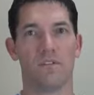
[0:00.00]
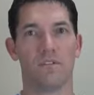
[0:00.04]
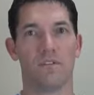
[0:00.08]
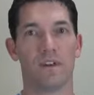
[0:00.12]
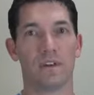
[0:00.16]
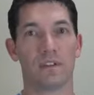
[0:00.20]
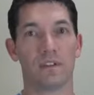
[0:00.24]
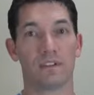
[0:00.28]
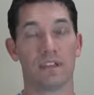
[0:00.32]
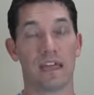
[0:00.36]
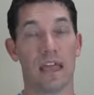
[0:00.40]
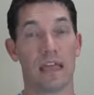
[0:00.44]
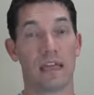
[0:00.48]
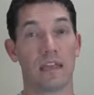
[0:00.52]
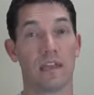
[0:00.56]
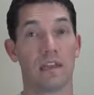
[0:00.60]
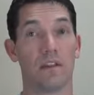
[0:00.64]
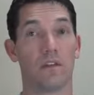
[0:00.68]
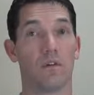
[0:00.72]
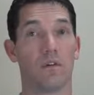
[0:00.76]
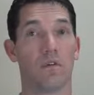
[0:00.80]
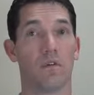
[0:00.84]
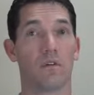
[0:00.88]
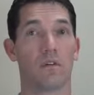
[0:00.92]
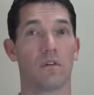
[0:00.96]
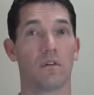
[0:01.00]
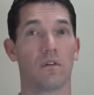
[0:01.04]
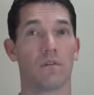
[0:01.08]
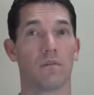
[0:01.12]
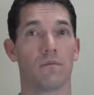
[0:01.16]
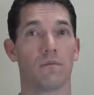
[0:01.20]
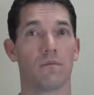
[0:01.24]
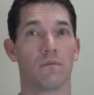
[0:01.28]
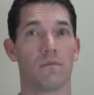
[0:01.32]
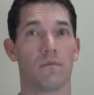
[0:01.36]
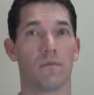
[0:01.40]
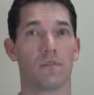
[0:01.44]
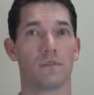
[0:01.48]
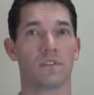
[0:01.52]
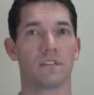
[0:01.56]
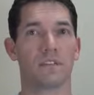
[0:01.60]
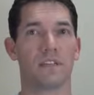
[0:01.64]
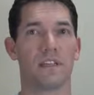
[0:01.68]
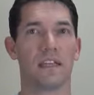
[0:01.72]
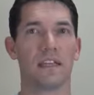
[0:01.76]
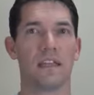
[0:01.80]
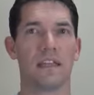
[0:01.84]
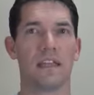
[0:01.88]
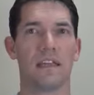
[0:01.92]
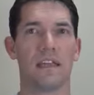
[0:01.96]
fixated or or
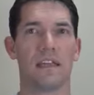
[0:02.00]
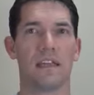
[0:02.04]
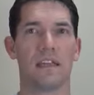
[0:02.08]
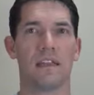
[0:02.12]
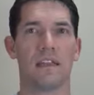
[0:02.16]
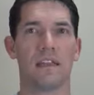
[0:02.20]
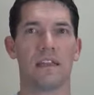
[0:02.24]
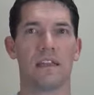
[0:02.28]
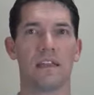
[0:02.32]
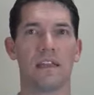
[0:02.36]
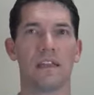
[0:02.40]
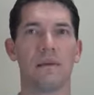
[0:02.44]
sitting in an